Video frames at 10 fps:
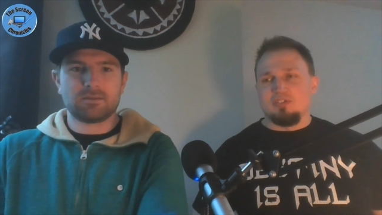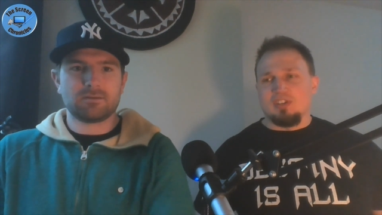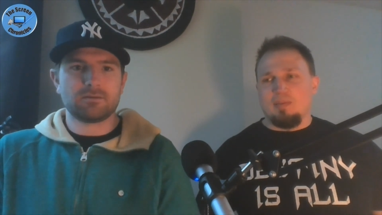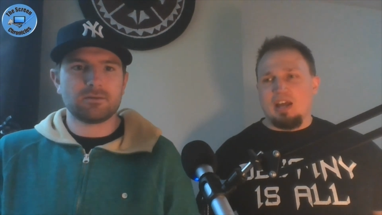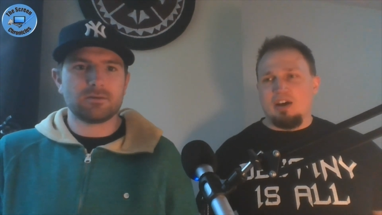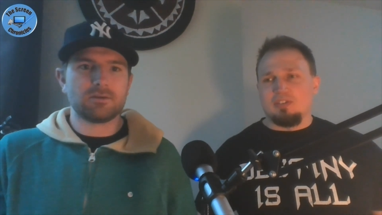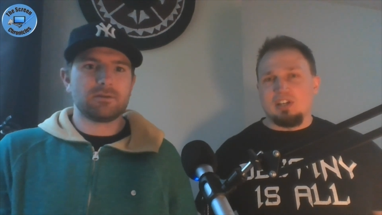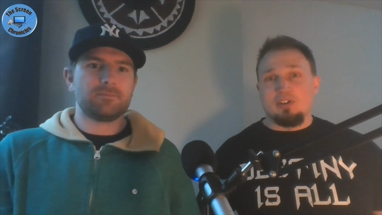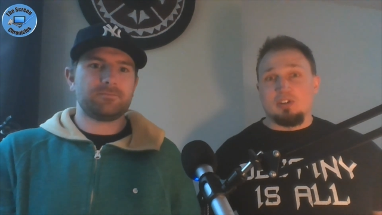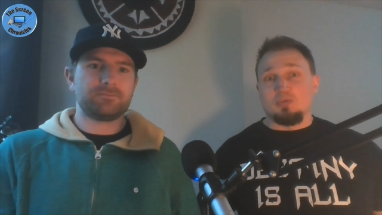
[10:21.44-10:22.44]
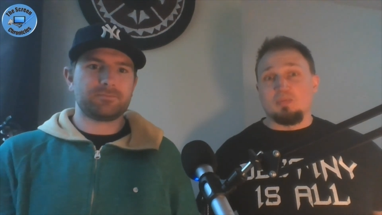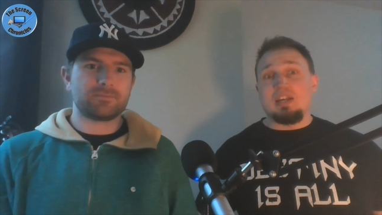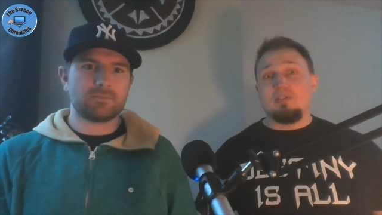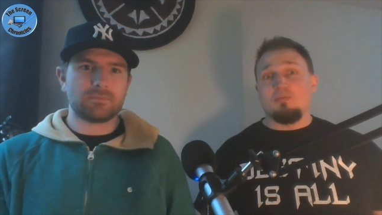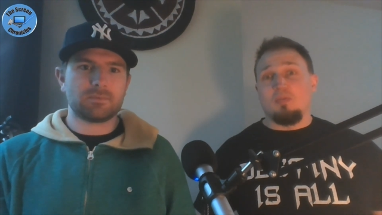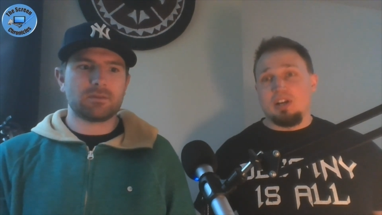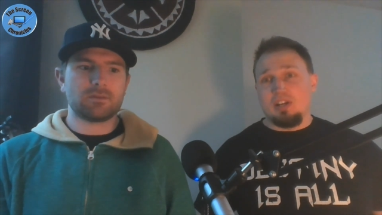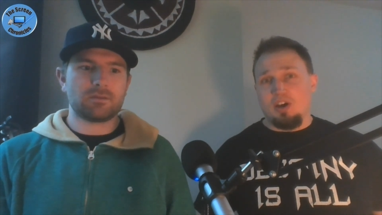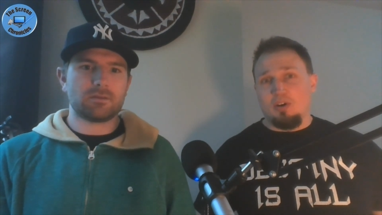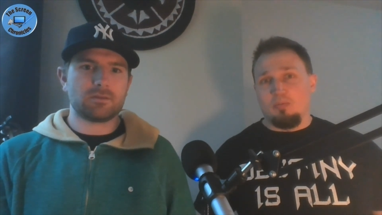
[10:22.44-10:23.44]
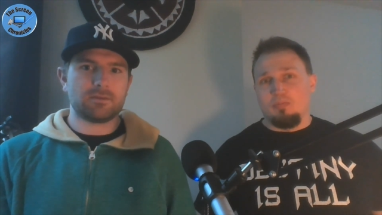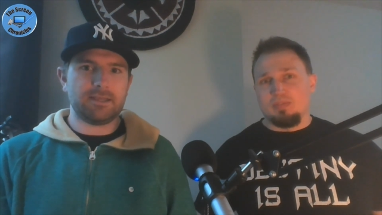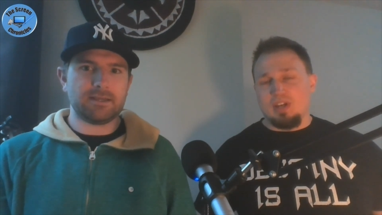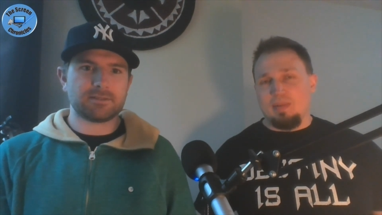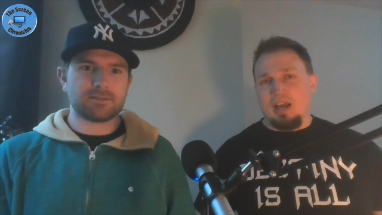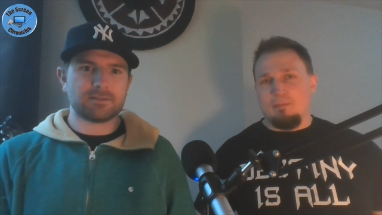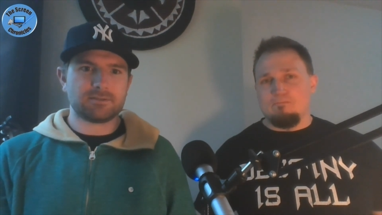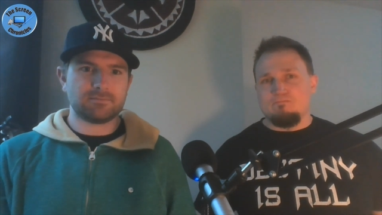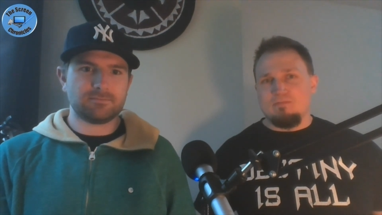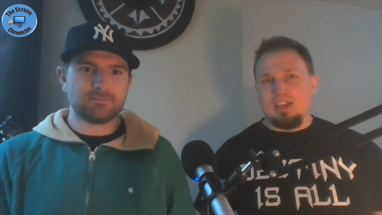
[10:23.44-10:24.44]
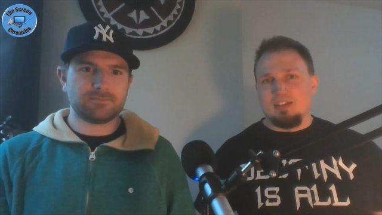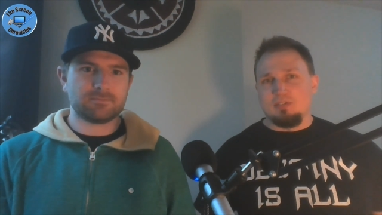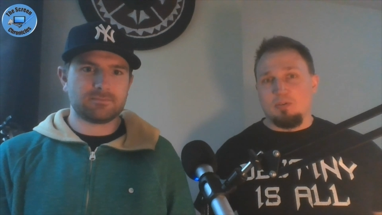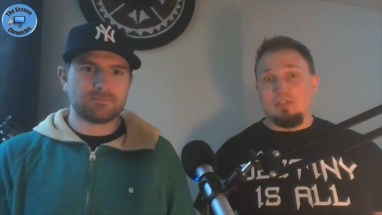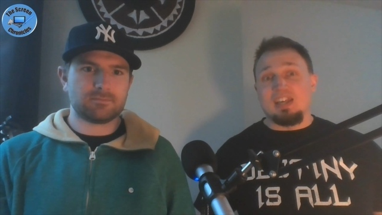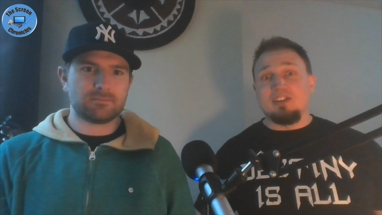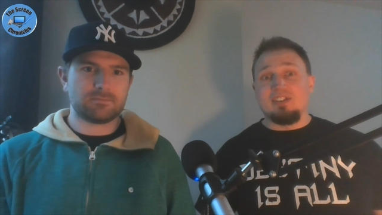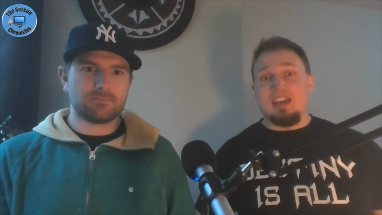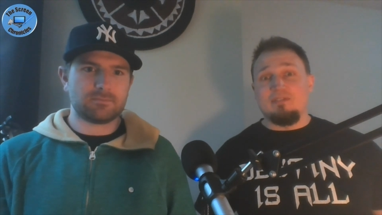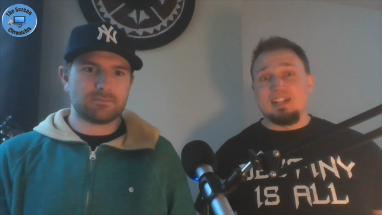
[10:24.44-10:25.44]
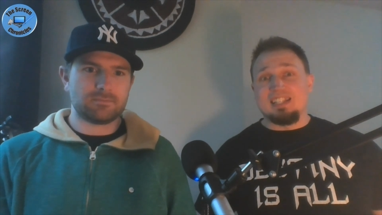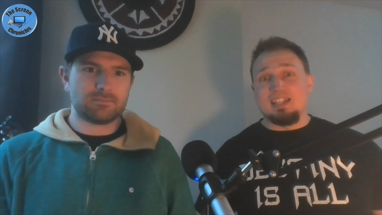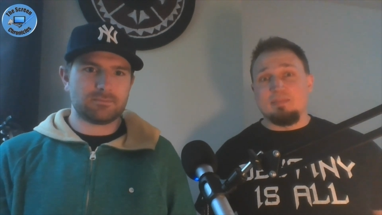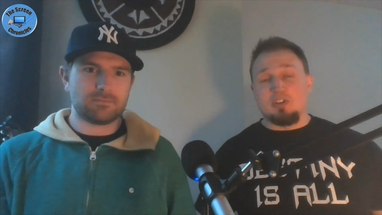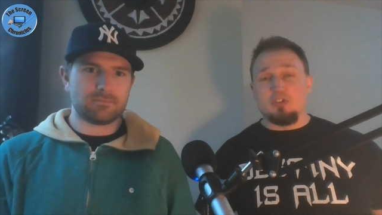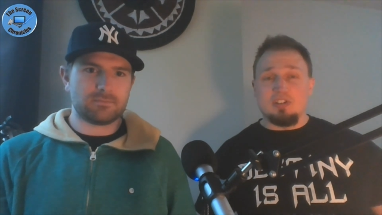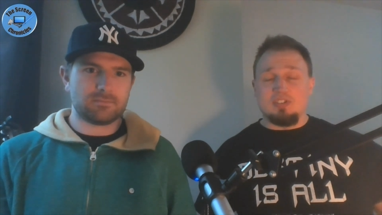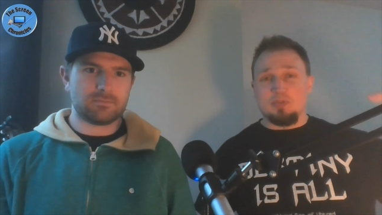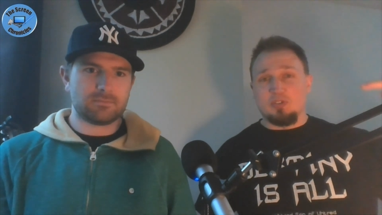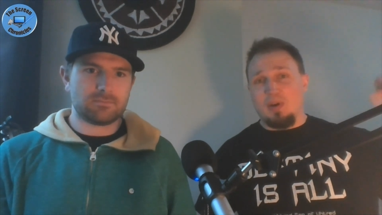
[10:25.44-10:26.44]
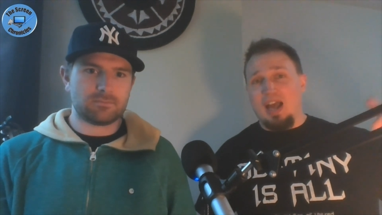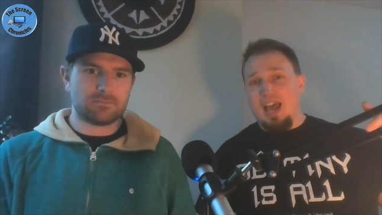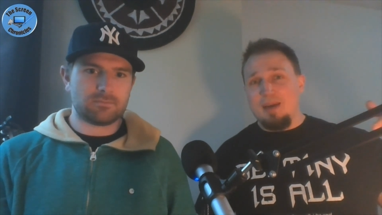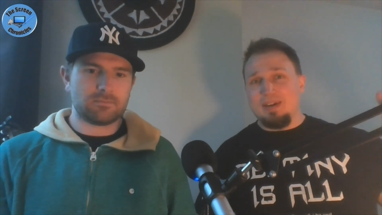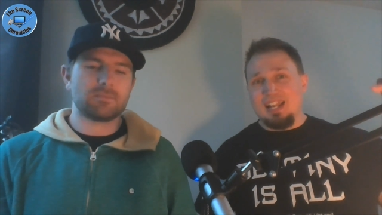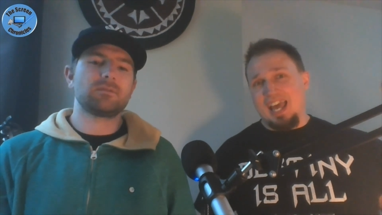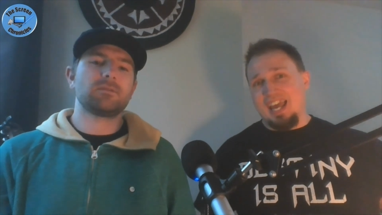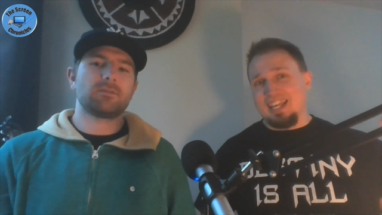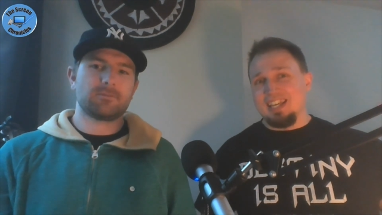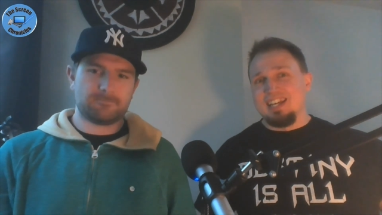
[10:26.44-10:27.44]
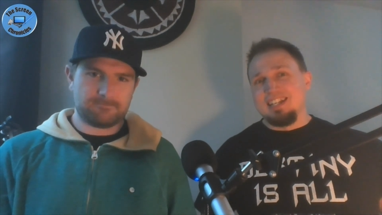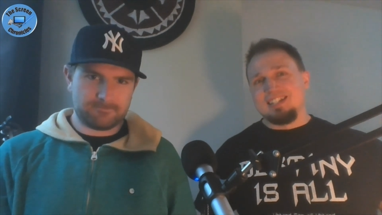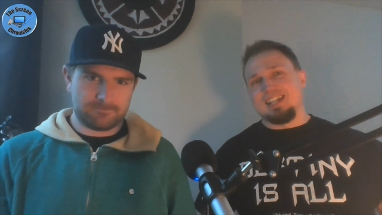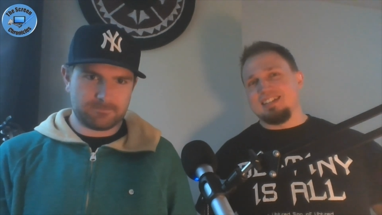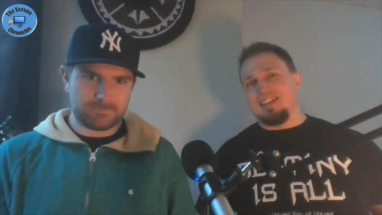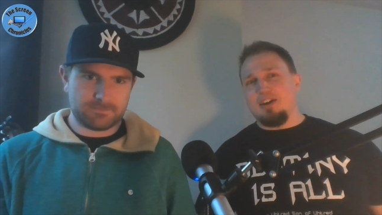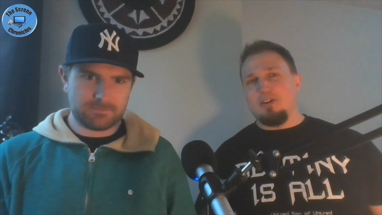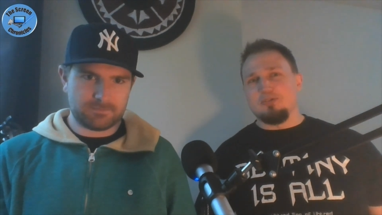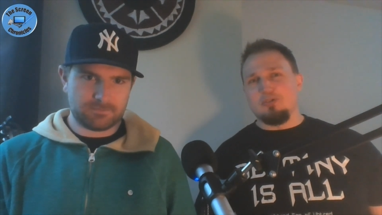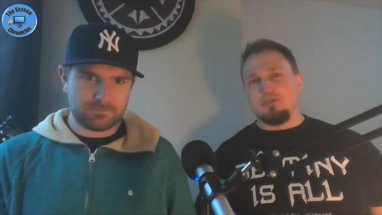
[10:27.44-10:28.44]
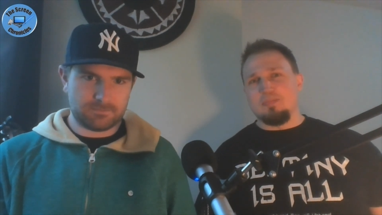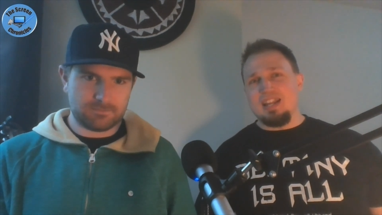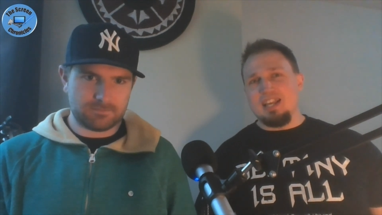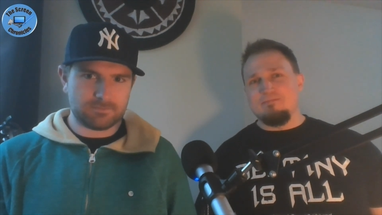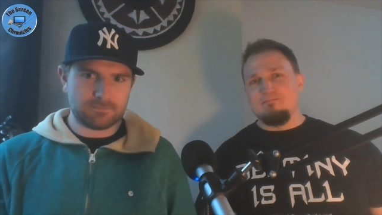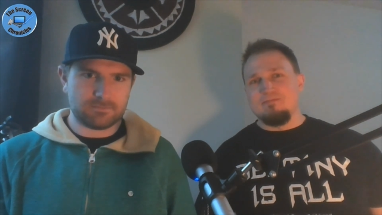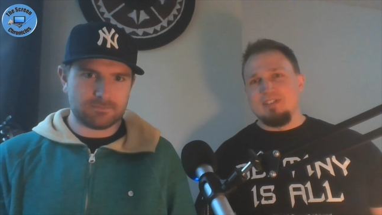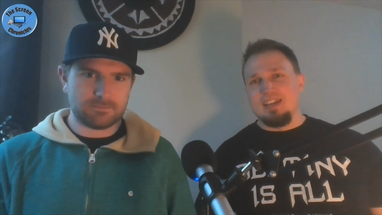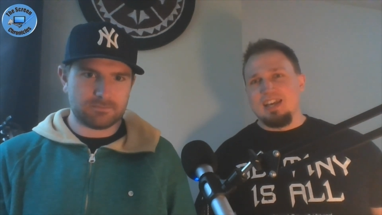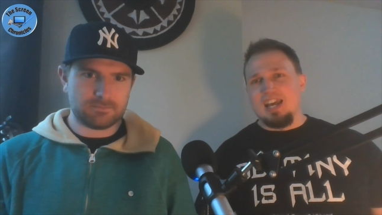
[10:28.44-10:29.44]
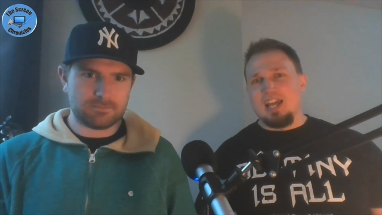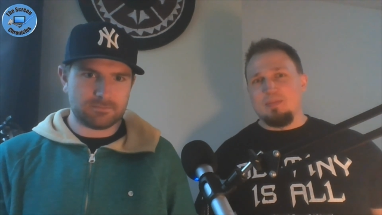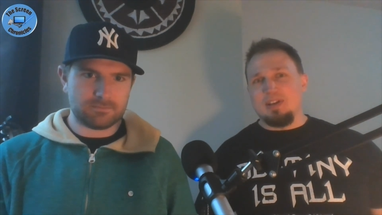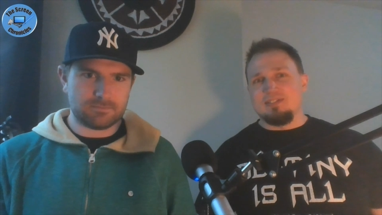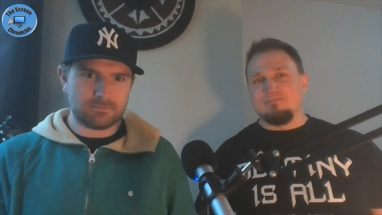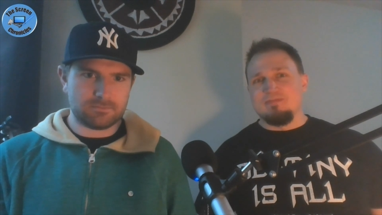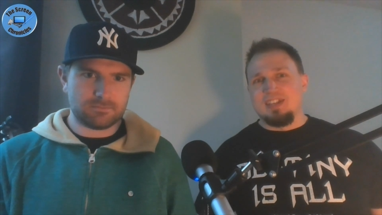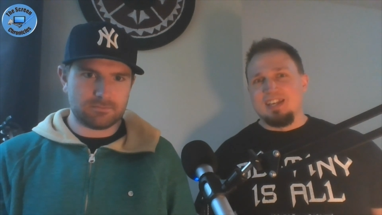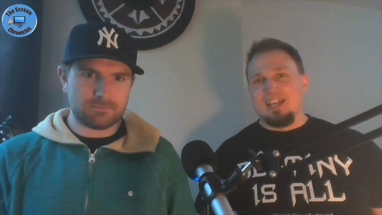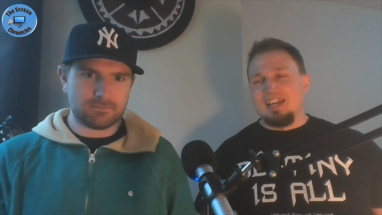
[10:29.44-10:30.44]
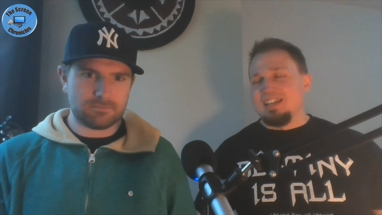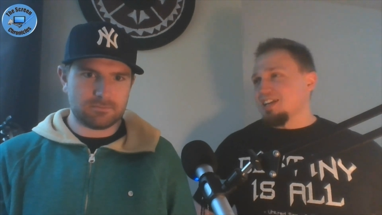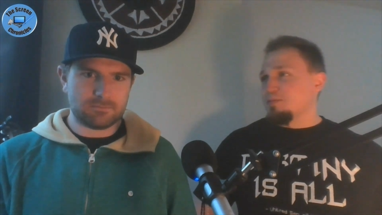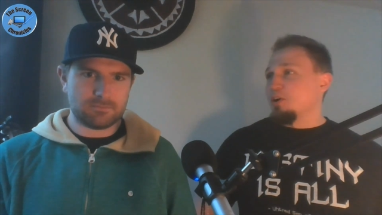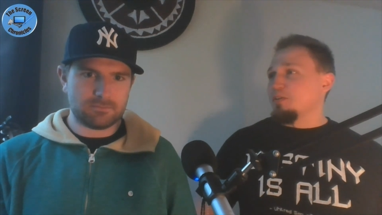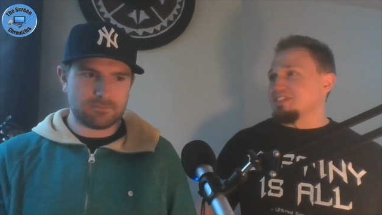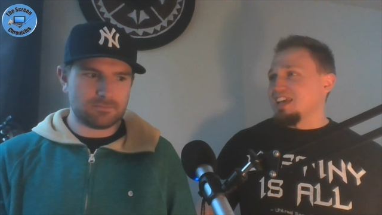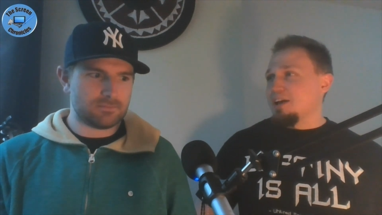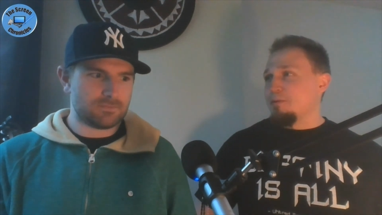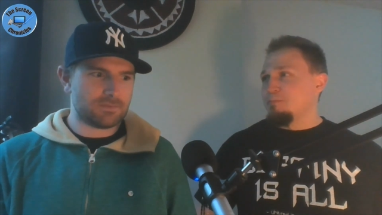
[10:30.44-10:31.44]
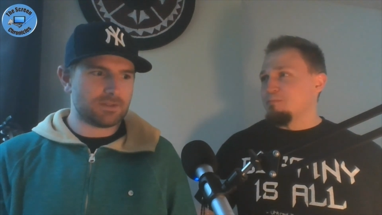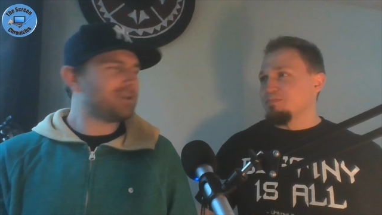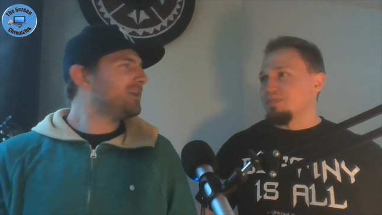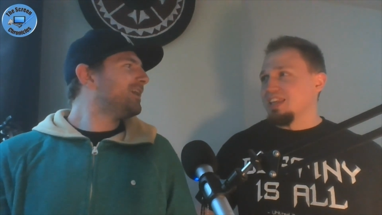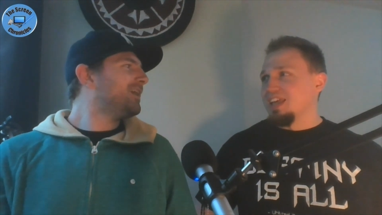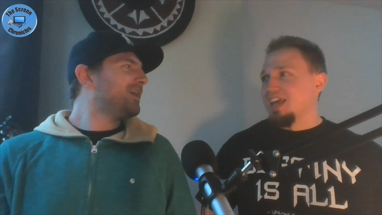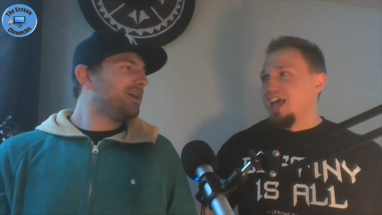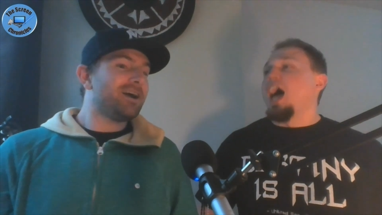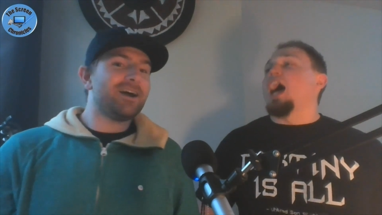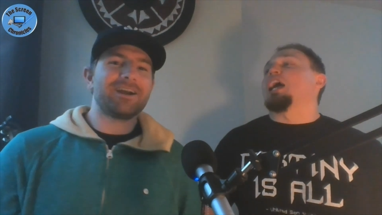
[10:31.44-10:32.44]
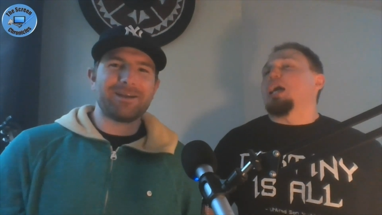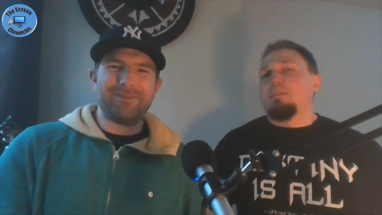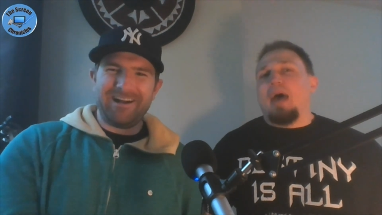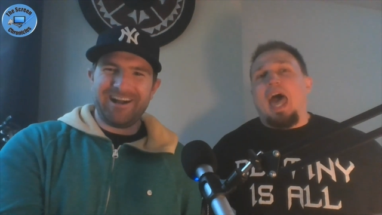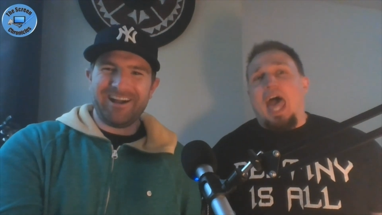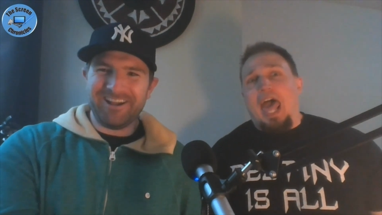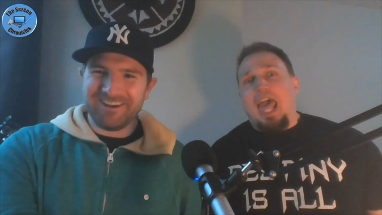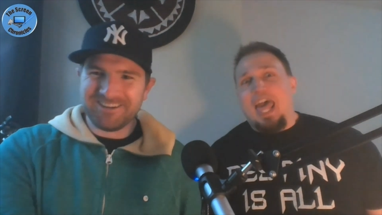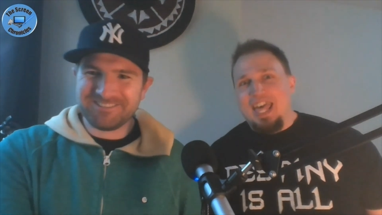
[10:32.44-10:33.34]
Speaker 1: coming out here because we want to know yes. coming out. So thank you again for listening. Make sure to subscribe, like, check us out on social media. And it was, it's like we always say, a goodbye. goodbye.